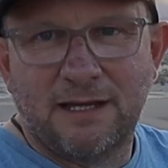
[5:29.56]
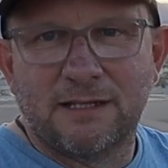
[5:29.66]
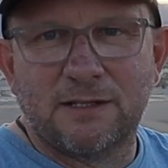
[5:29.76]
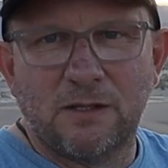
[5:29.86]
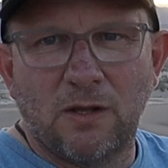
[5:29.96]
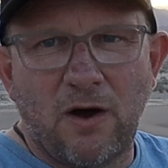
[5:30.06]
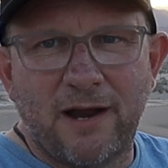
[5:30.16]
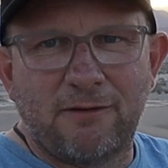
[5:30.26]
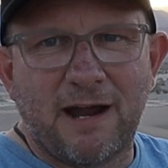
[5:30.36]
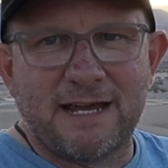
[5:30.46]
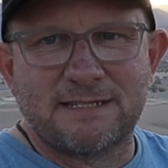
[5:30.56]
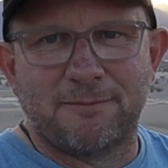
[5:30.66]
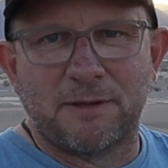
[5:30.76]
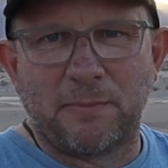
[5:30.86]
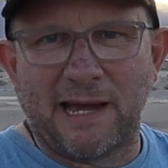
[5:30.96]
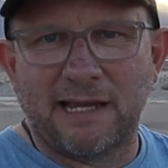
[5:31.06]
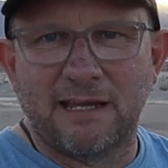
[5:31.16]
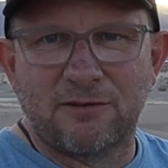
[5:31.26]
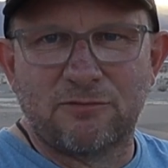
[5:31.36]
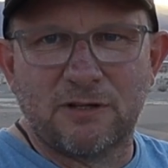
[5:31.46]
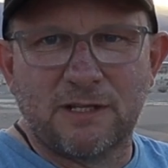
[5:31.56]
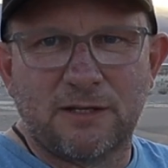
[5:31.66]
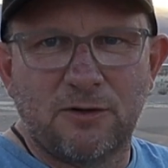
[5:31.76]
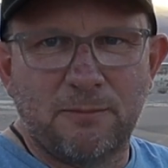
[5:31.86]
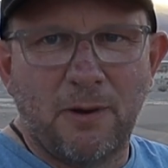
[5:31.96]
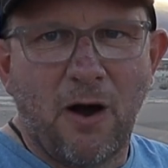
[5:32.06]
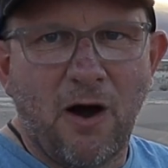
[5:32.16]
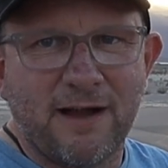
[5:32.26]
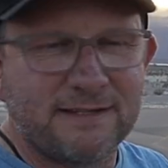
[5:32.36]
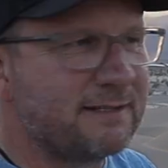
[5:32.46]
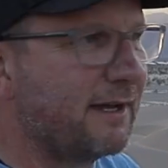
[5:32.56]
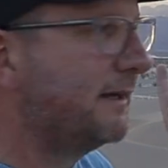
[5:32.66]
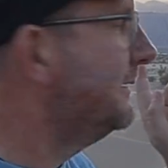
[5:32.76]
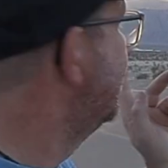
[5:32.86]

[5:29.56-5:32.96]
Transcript: little light rays up the back here have really caught my eye. So